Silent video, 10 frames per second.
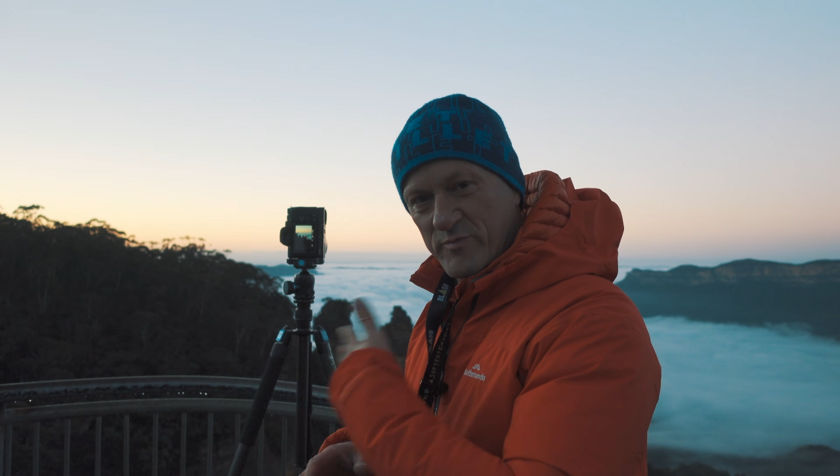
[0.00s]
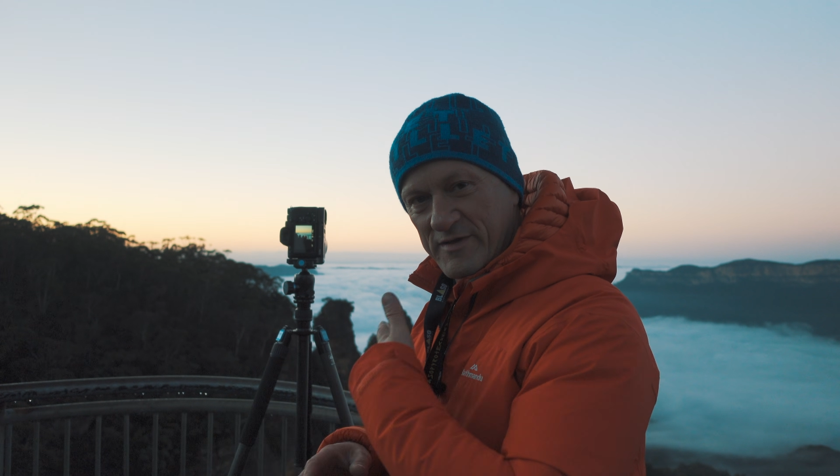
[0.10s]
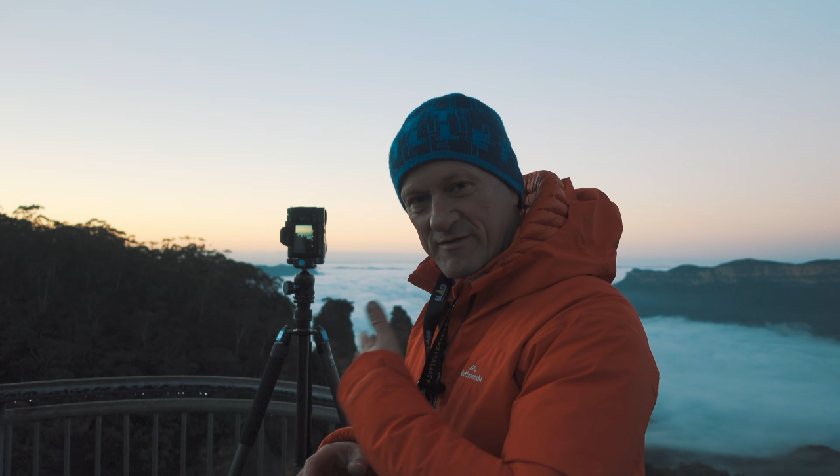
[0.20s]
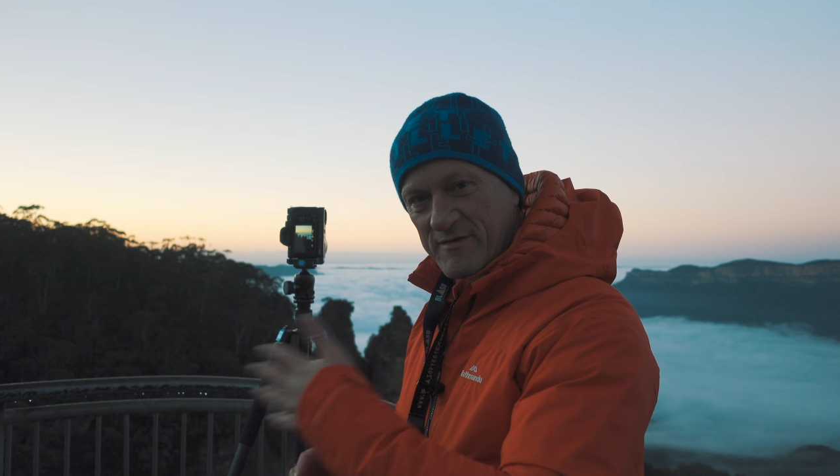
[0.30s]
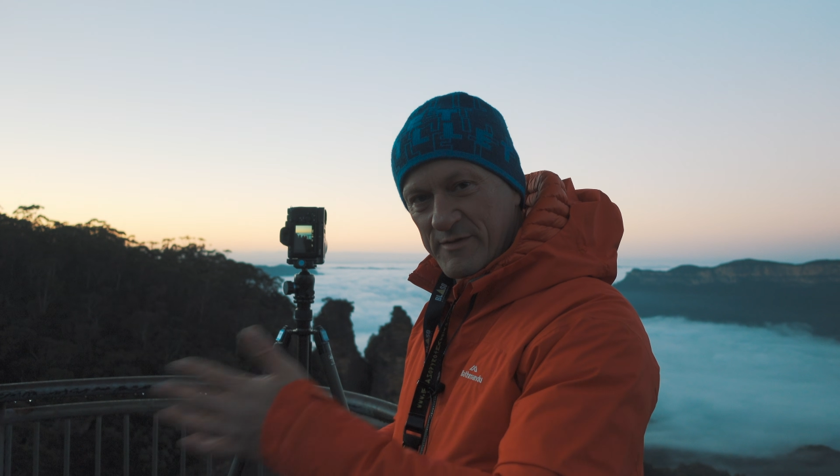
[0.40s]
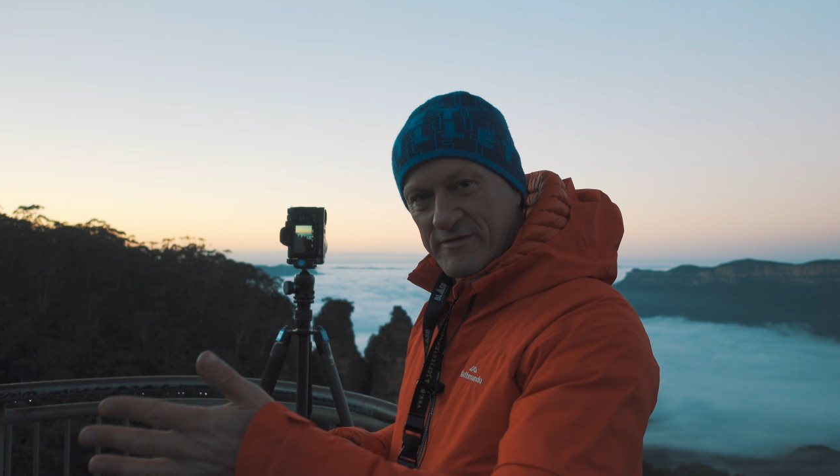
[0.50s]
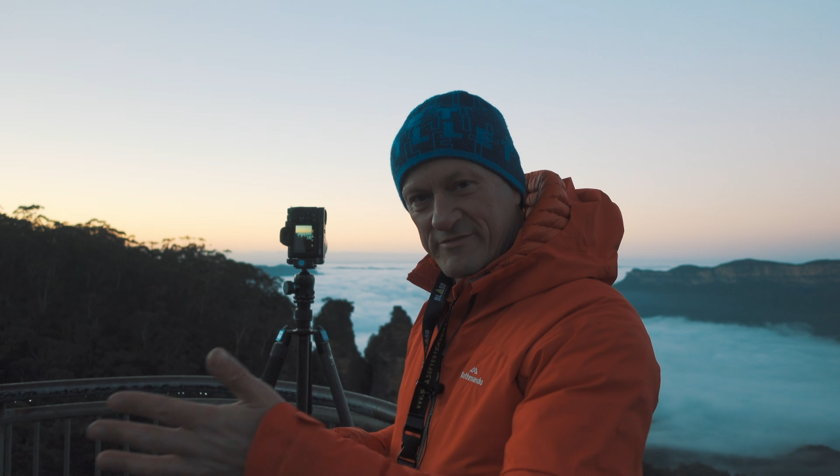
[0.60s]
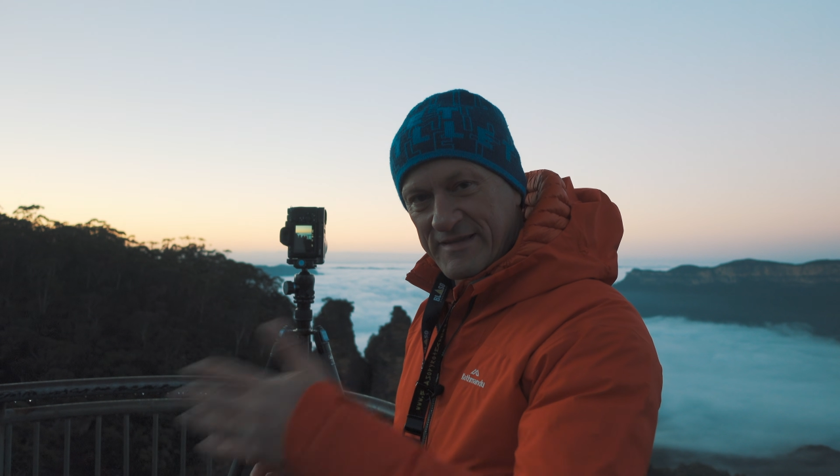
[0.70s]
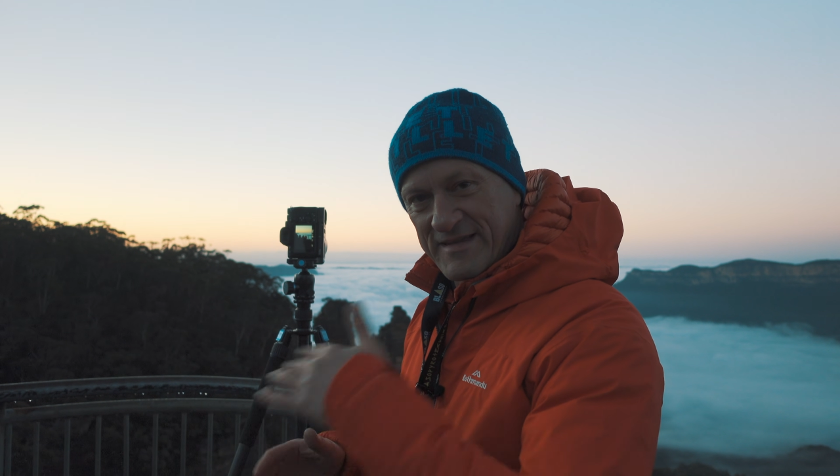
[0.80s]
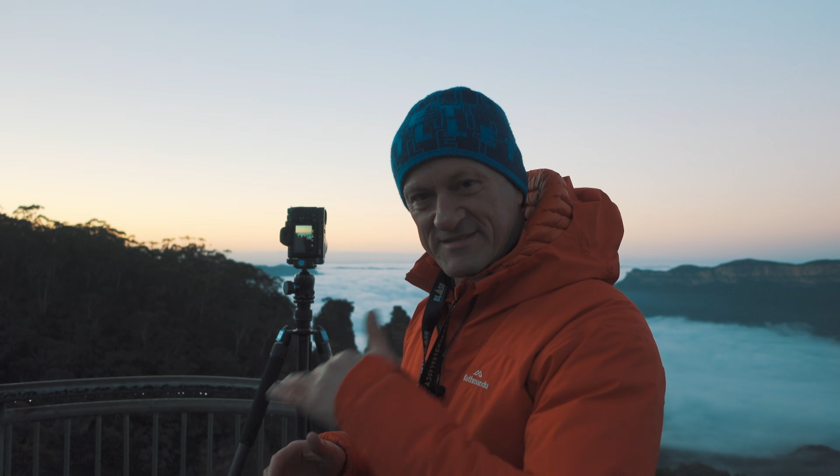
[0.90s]
panorama.
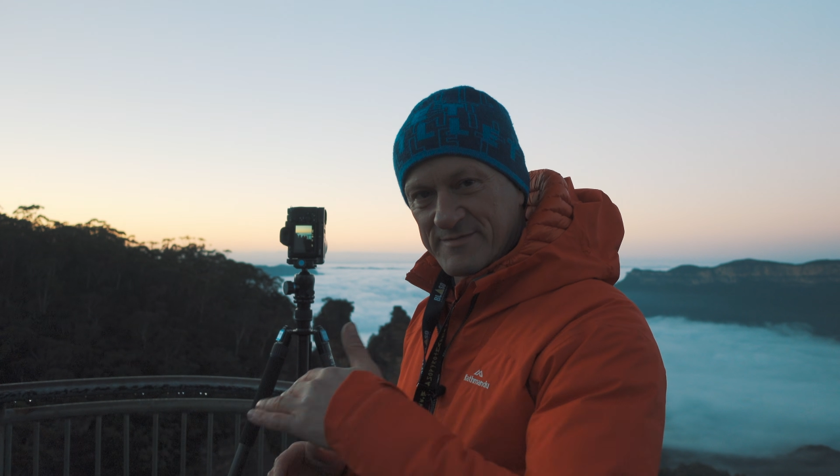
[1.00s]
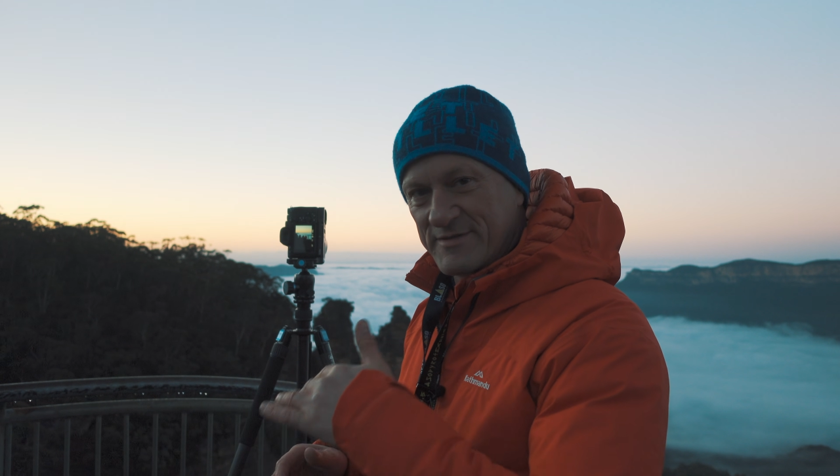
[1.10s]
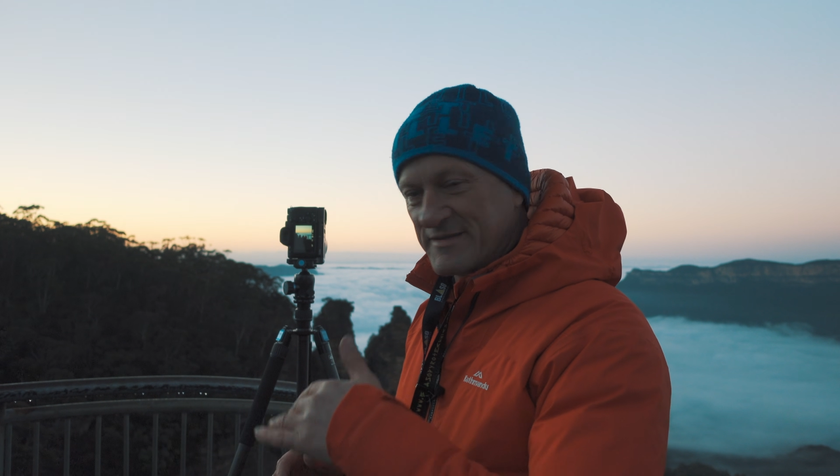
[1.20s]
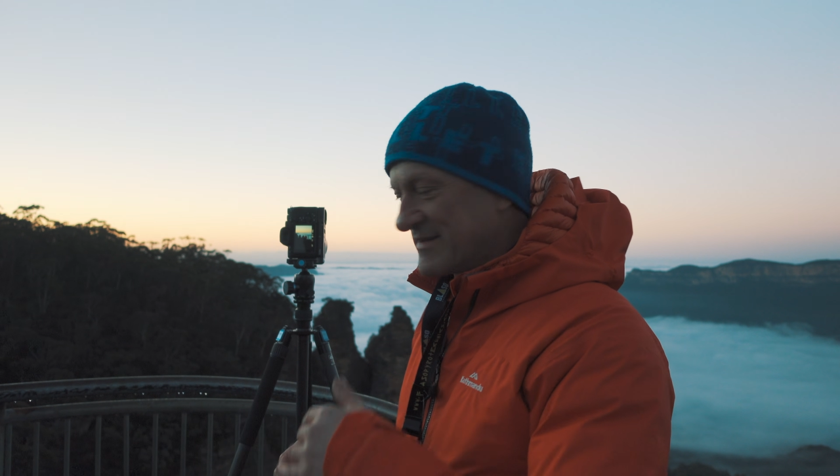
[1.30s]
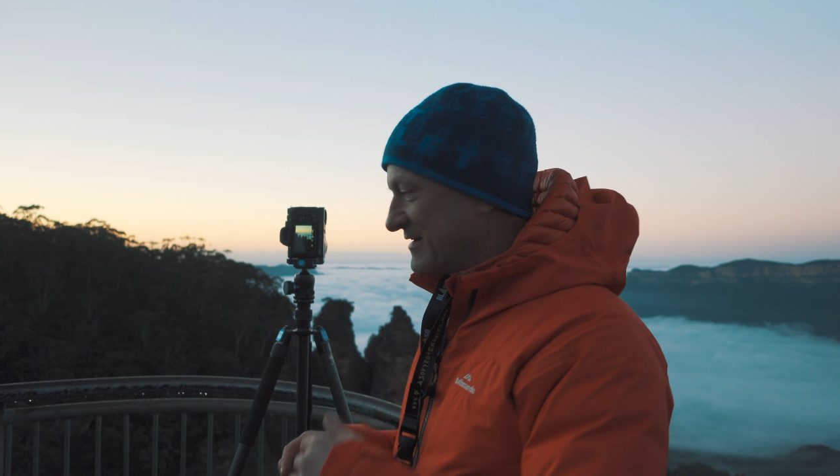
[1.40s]
Everything has to be dead